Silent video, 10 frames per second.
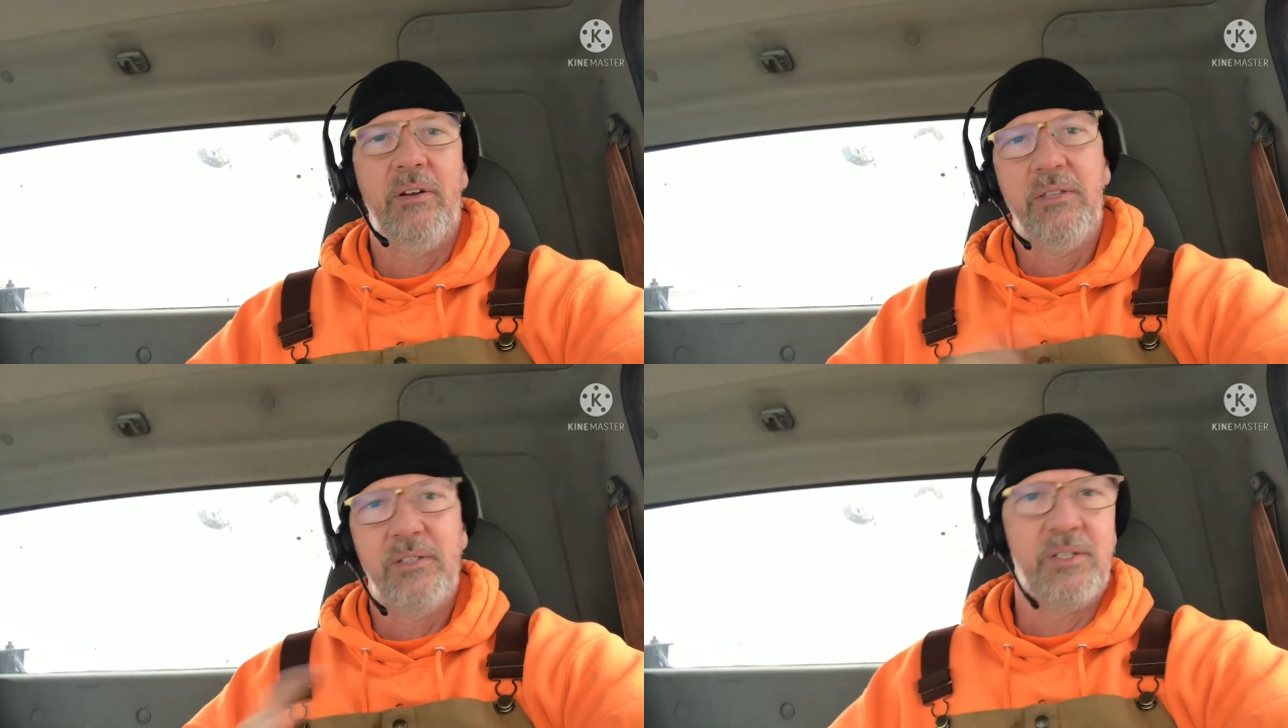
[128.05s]

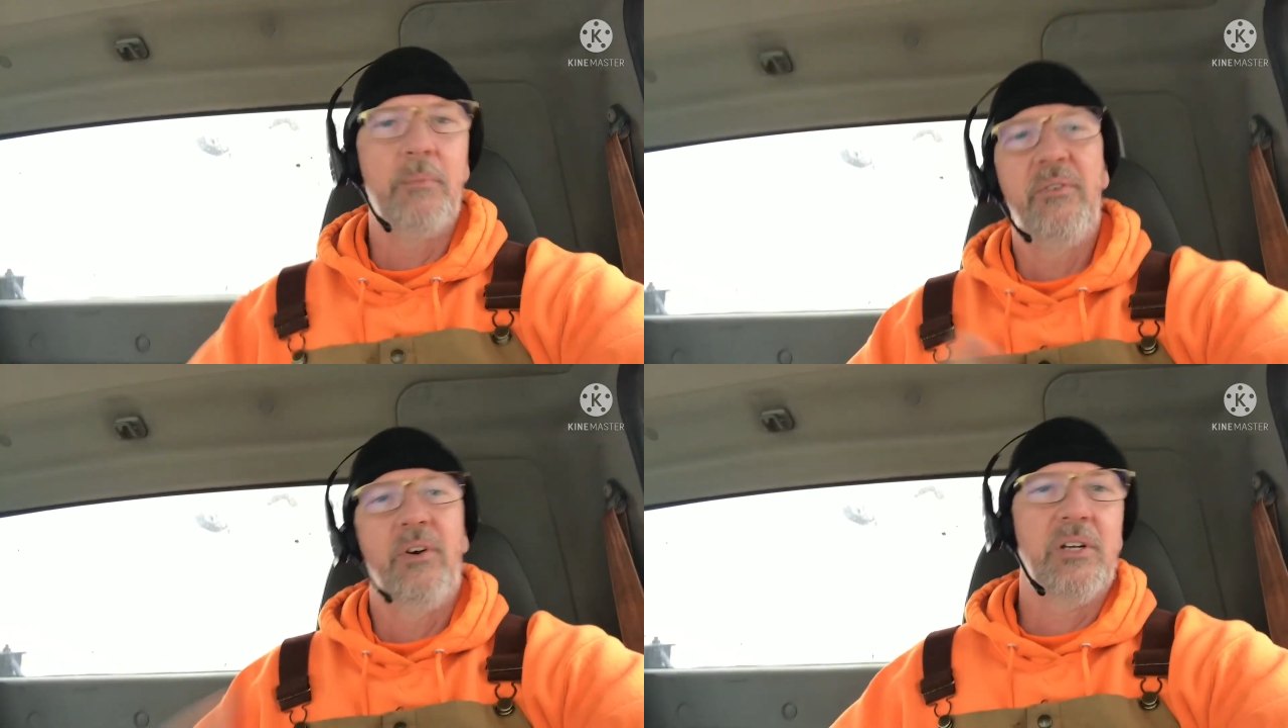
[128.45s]
We are the
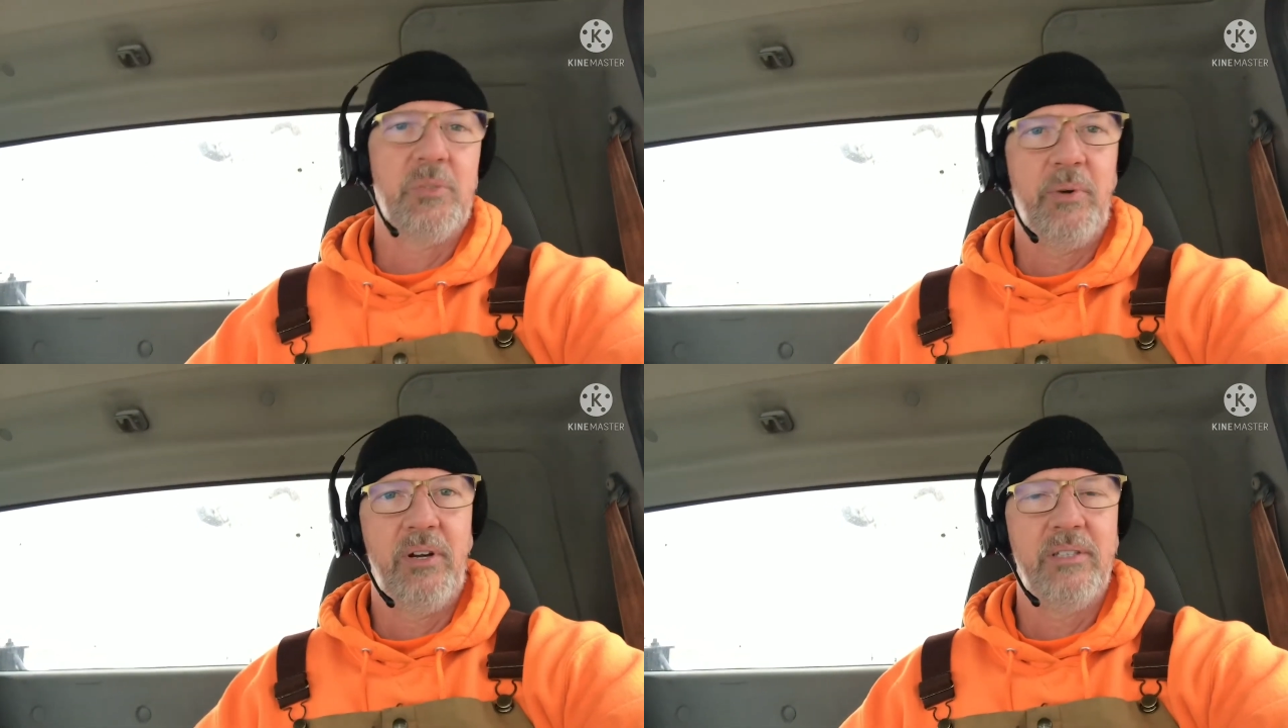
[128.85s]
sum of our
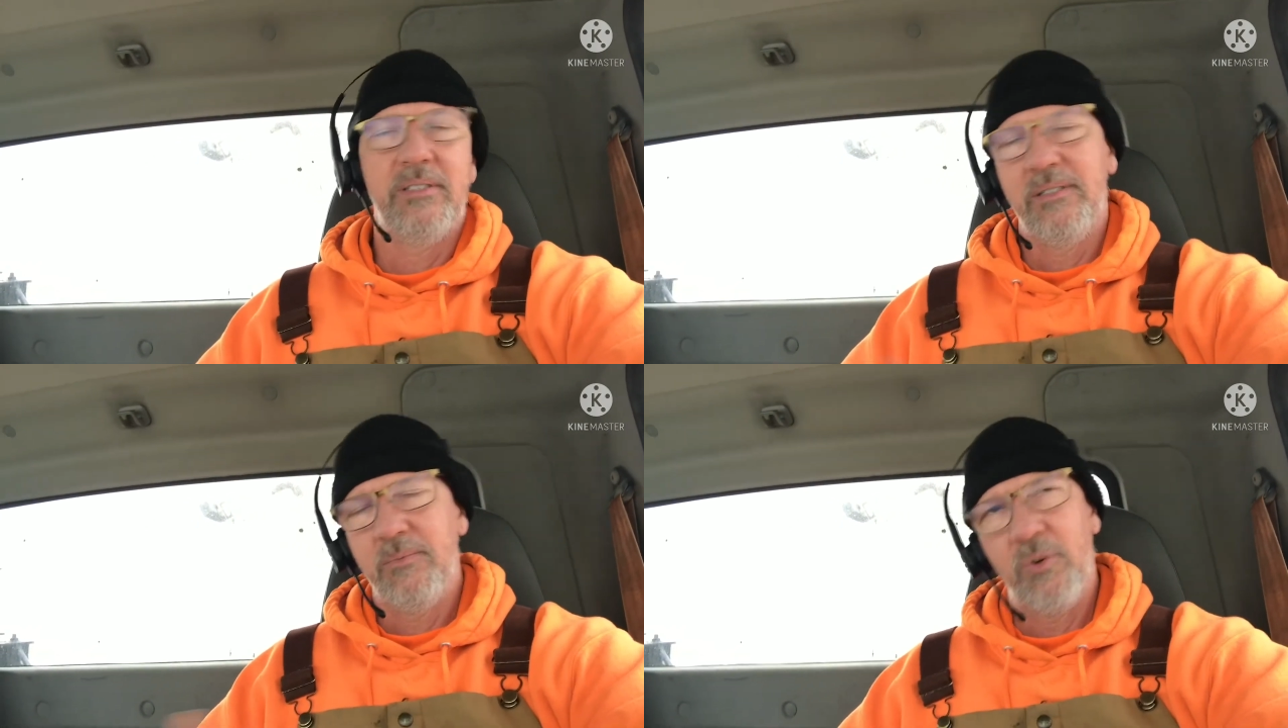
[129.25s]

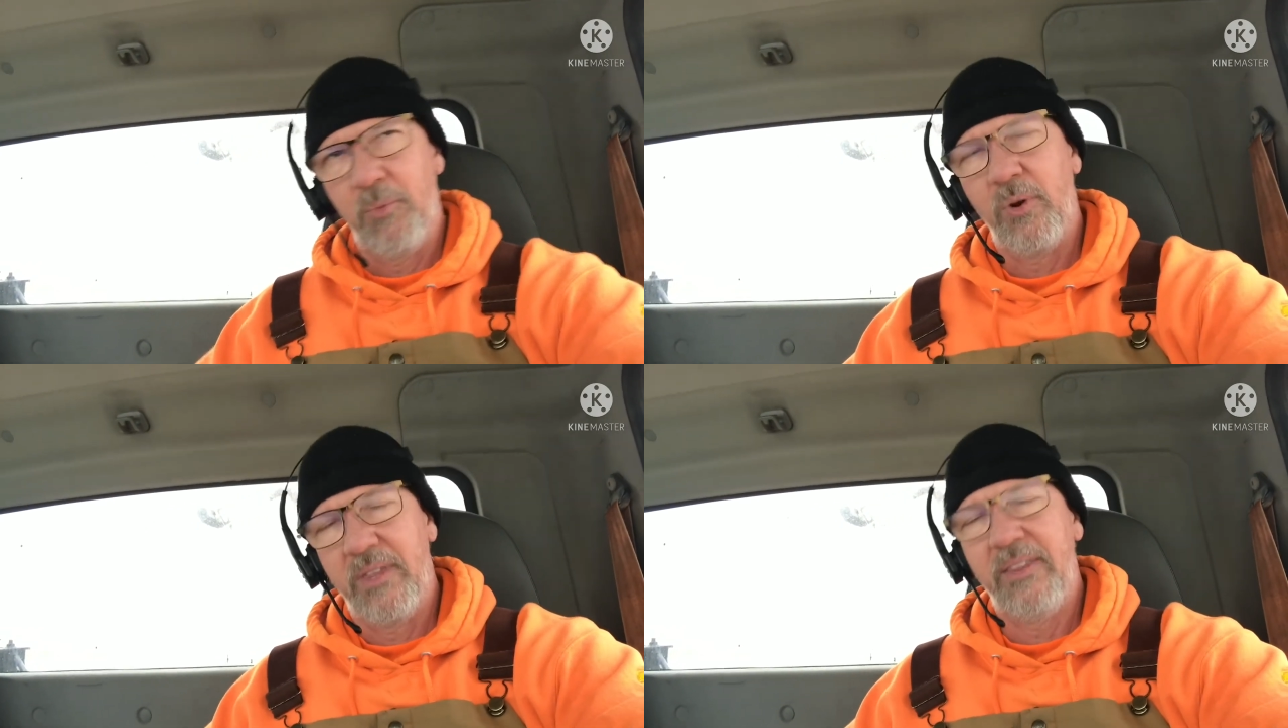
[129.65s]
experiences. We're
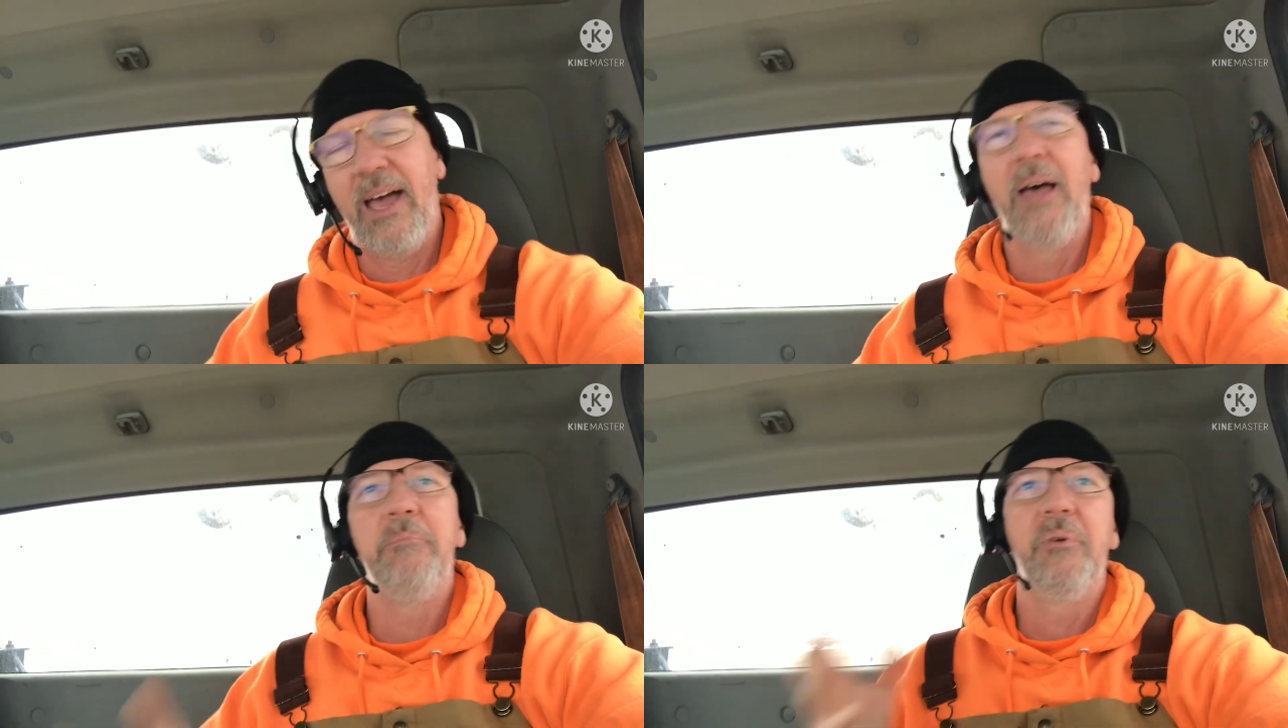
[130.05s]
more than that.